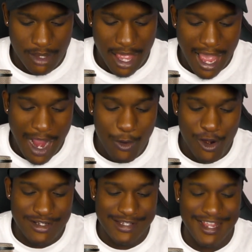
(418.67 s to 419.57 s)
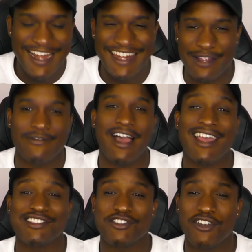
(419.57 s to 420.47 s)
how our society
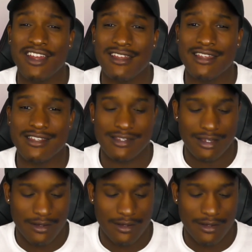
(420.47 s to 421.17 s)
defines greatness,